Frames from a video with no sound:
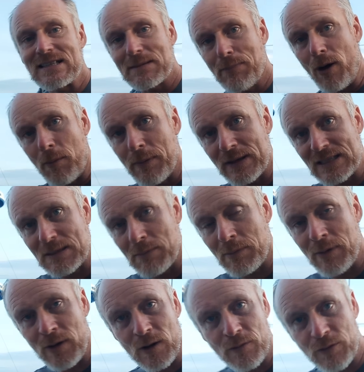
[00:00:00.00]
to pop into
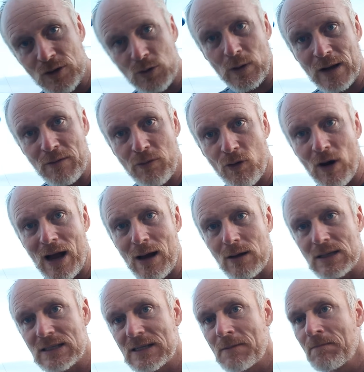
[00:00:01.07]
Bermuda for 24
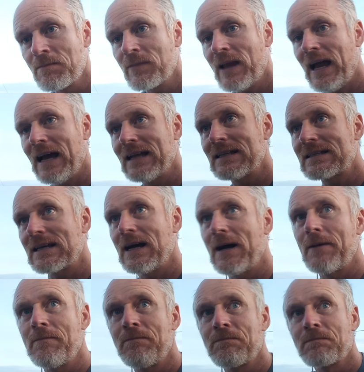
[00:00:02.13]
hours and
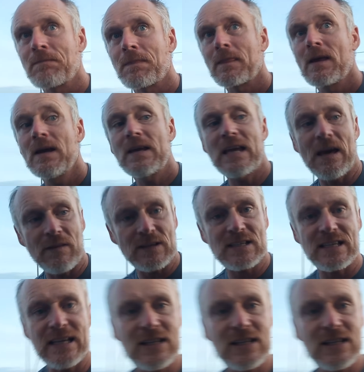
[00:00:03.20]
get the Sea